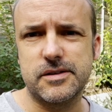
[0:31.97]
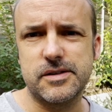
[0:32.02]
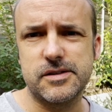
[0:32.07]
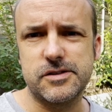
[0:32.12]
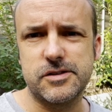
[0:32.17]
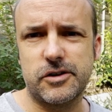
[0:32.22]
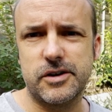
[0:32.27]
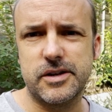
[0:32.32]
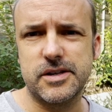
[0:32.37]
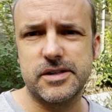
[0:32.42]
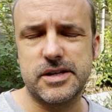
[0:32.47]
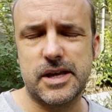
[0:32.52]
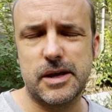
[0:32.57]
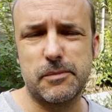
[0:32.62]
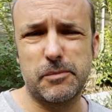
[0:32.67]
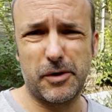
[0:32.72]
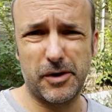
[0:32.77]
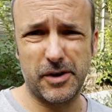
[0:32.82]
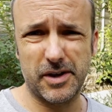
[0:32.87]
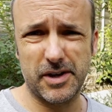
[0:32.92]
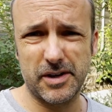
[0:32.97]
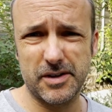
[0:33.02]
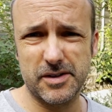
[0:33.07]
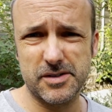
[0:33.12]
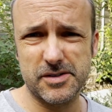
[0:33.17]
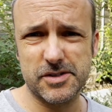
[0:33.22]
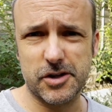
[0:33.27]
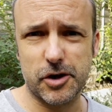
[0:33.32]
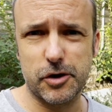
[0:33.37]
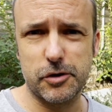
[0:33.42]
decided to get my
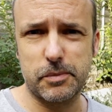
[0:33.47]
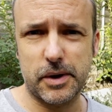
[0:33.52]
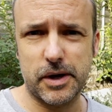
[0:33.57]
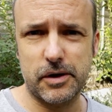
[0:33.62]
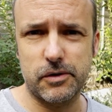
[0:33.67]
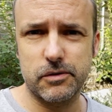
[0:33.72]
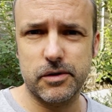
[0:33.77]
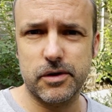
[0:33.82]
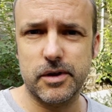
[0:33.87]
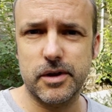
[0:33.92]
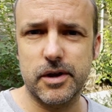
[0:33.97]
scope out.